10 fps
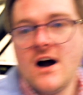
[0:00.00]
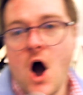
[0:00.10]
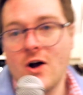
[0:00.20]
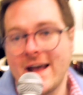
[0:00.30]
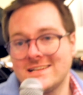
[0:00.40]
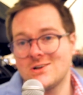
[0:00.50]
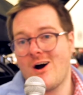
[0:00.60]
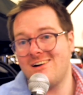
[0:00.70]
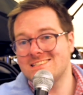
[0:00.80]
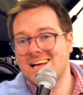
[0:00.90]
Okay, so
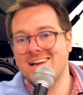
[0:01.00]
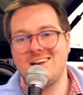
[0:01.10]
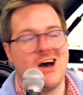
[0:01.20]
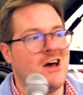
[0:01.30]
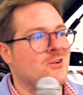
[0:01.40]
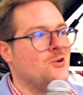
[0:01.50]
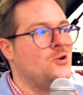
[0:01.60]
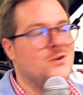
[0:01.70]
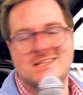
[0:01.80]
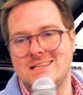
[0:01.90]
all said and done,
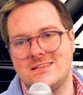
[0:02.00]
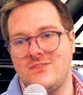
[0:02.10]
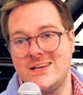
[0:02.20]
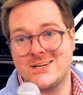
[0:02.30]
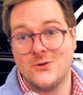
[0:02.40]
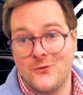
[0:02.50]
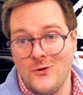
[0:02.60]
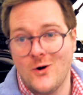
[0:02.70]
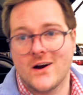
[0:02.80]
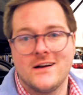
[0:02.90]
who is this vehicle
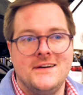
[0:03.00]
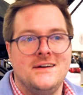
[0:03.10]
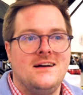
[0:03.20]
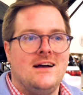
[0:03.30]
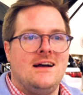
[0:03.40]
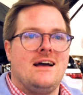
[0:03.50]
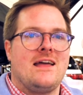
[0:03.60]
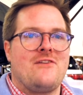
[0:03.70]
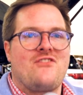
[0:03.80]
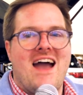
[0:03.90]
for?
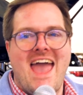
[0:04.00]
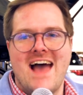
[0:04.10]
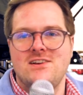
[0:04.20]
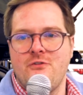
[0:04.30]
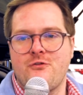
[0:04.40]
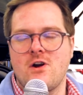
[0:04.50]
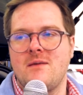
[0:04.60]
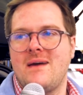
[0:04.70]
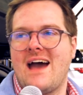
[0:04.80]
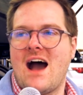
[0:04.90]
If I had to
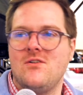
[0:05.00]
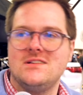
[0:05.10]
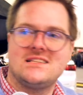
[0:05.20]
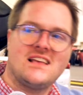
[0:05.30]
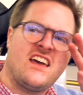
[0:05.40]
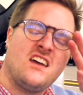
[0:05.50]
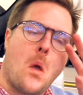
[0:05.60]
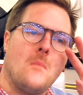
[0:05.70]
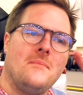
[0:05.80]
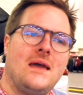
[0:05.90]
frame it, I would say
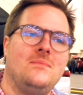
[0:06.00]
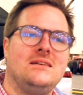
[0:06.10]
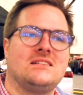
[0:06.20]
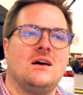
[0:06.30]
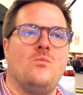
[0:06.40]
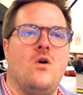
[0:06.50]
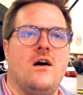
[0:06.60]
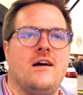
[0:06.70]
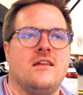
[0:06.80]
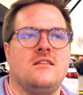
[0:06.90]
maybe
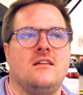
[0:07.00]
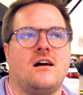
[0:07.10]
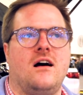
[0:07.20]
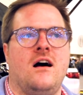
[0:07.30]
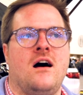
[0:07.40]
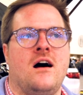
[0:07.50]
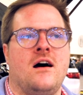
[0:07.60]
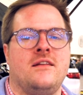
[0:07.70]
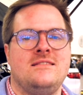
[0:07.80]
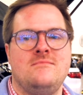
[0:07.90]
someone,
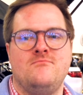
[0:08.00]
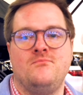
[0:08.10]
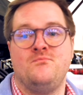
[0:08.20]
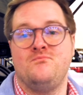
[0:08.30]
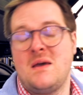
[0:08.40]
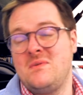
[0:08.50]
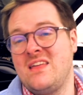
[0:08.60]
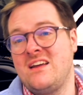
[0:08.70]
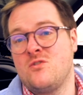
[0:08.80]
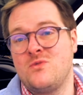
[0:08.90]
maybe
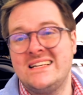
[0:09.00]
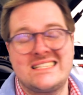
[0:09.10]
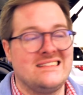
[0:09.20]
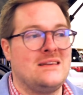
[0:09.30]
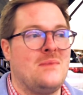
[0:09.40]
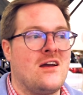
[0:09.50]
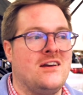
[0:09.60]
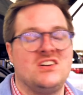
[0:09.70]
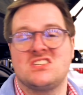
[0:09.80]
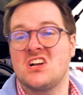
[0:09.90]
they recently
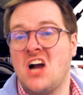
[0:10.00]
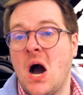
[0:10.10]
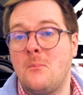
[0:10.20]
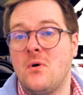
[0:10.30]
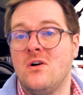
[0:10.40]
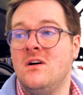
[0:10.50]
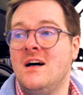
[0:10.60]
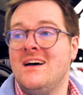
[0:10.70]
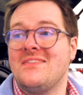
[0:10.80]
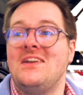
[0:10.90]
married, just a couple.
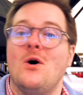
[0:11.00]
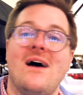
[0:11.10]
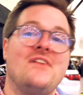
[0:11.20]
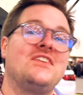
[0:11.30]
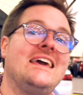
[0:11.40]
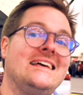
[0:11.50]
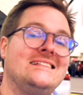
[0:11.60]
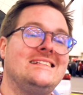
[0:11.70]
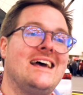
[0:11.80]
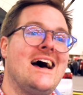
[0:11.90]
They don't have
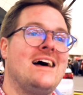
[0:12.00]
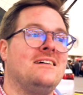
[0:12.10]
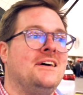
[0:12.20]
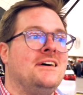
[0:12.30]
kids yet.